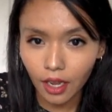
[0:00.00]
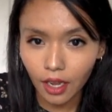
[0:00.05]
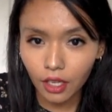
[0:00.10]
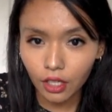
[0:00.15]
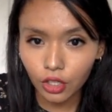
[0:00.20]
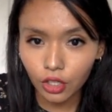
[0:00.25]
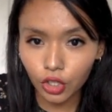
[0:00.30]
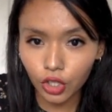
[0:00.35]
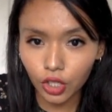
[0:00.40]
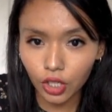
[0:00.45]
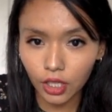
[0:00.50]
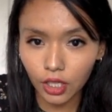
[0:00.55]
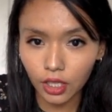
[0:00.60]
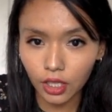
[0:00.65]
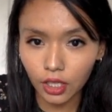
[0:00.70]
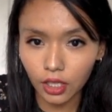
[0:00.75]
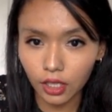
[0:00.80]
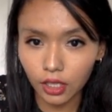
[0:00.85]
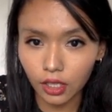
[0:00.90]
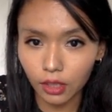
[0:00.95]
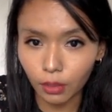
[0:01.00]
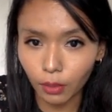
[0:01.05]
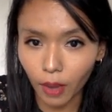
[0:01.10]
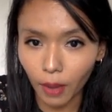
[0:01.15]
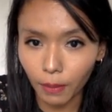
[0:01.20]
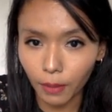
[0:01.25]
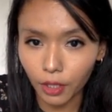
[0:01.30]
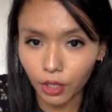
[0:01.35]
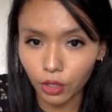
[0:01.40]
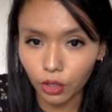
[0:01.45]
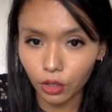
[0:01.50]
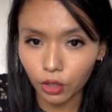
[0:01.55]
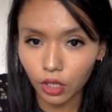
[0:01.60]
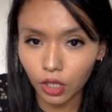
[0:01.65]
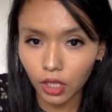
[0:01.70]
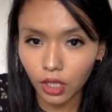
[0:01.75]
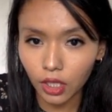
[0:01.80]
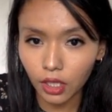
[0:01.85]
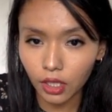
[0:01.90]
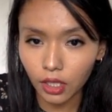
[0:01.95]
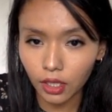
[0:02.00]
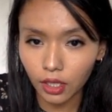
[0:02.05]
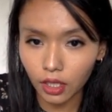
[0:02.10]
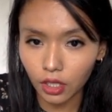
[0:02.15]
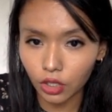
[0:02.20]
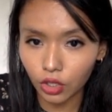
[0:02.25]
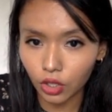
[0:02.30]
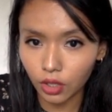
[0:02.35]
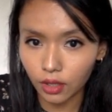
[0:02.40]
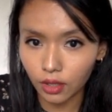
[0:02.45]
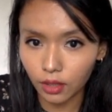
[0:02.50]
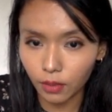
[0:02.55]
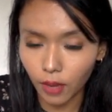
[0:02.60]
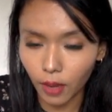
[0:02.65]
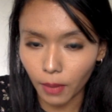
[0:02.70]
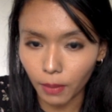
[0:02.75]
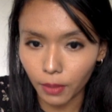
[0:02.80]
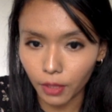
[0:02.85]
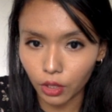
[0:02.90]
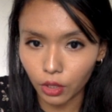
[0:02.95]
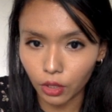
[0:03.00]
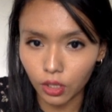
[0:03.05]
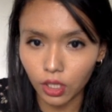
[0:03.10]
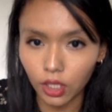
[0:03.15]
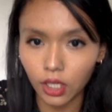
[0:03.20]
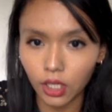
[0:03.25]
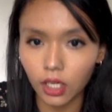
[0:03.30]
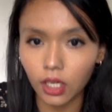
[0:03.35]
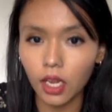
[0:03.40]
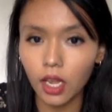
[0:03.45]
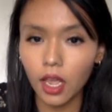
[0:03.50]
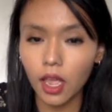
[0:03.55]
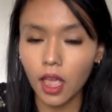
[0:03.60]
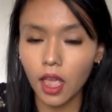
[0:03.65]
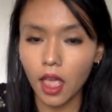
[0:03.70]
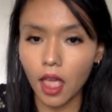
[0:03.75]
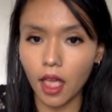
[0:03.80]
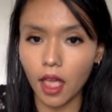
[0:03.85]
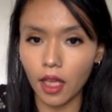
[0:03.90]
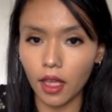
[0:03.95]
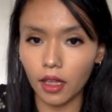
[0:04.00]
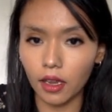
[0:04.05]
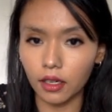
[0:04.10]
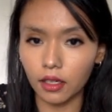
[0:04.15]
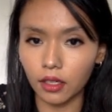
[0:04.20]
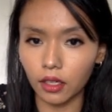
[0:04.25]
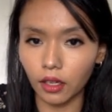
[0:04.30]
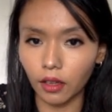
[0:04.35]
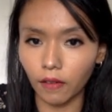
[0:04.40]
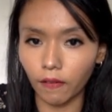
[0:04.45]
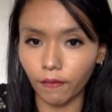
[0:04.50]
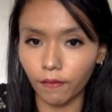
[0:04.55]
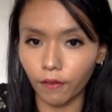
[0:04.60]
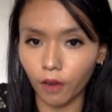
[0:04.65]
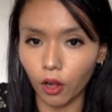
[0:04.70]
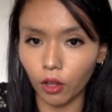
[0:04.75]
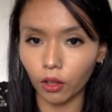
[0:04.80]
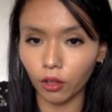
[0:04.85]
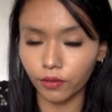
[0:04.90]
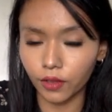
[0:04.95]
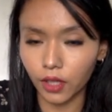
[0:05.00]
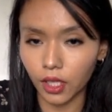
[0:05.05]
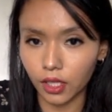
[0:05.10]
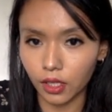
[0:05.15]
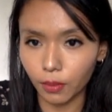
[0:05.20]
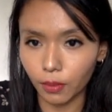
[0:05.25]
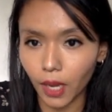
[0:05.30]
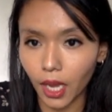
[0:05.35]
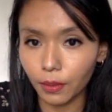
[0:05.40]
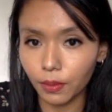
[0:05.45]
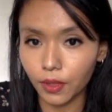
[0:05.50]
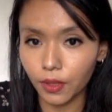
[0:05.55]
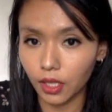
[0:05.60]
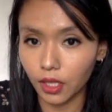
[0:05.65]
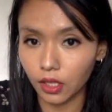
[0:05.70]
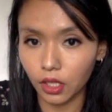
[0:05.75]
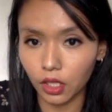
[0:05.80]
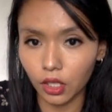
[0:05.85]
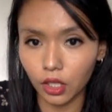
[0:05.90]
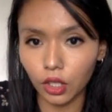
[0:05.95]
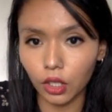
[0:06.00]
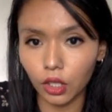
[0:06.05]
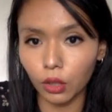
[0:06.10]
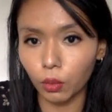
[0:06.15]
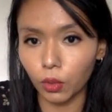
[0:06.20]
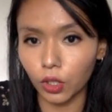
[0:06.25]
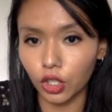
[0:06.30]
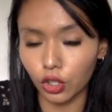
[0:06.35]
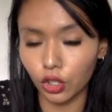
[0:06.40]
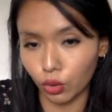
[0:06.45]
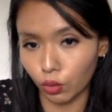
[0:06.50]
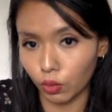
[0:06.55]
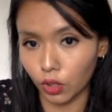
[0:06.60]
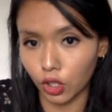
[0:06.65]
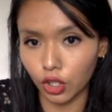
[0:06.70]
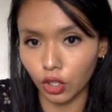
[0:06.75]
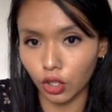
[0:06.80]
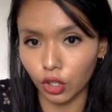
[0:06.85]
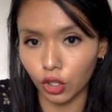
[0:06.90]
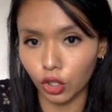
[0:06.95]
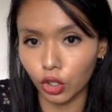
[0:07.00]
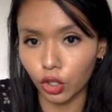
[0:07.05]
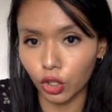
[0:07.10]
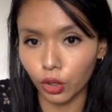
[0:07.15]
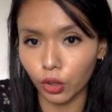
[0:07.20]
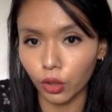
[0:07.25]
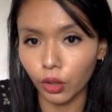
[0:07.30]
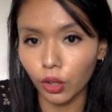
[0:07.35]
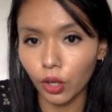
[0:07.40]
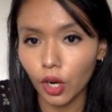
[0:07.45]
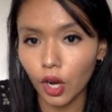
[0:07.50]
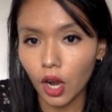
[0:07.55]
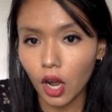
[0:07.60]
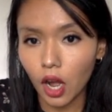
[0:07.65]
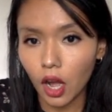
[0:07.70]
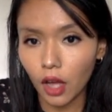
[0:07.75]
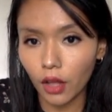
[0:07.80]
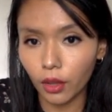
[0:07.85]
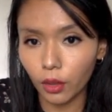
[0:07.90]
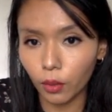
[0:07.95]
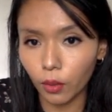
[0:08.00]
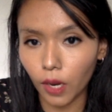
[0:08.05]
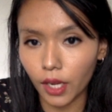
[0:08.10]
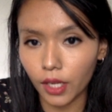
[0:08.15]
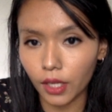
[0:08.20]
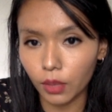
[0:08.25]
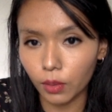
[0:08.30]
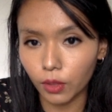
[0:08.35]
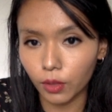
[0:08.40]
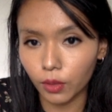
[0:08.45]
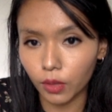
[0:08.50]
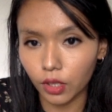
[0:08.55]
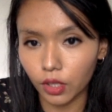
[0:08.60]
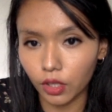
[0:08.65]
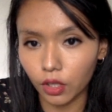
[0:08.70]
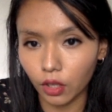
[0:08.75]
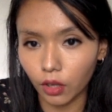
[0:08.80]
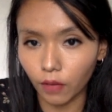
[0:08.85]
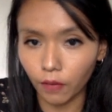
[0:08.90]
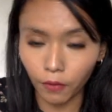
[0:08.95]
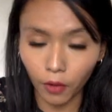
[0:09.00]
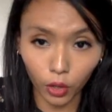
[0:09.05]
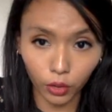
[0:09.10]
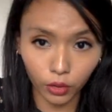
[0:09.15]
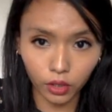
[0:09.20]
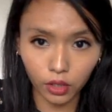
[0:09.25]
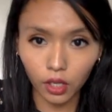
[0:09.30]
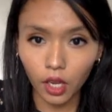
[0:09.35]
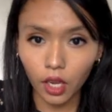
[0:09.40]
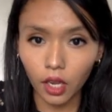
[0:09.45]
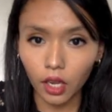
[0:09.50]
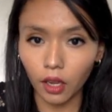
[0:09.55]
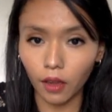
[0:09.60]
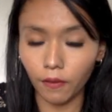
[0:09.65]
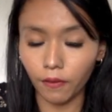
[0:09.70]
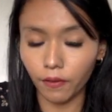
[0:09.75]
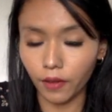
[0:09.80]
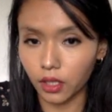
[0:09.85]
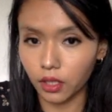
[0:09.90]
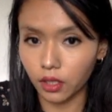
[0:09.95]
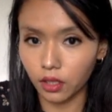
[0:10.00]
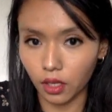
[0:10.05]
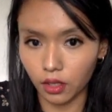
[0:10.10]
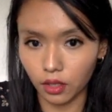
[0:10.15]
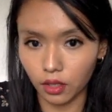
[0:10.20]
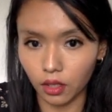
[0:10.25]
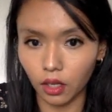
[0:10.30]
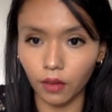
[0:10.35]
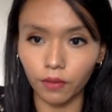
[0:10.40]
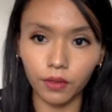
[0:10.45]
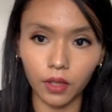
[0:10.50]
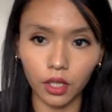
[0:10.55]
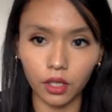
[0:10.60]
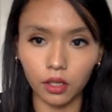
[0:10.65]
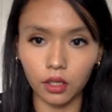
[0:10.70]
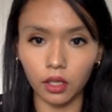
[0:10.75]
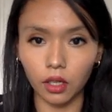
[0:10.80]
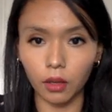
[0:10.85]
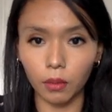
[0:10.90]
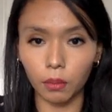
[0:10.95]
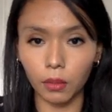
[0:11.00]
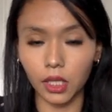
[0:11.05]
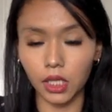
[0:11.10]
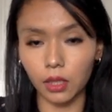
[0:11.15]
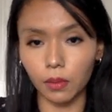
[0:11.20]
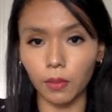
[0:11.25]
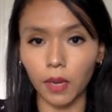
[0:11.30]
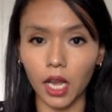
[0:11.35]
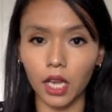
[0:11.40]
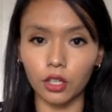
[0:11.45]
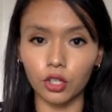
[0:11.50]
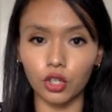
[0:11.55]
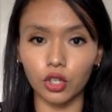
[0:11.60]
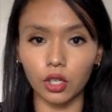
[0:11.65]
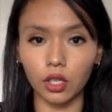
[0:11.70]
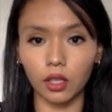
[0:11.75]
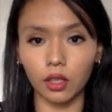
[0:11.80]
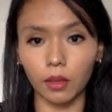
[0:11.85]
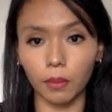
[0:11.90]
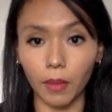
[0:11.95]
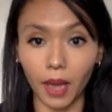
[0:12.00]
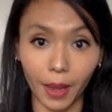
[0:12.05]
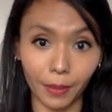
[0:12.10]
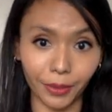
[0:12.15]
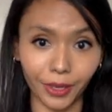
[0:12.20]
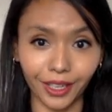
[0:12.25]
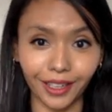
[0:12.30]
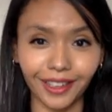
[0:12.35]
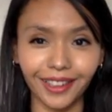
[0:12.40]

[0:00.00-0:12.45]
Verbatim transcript: G is mapping to D, again G is mapping to D, and if all of this maps, that's good, we just return true, otherwise we return false if it doesn't, if there's a mismatch in the mapping.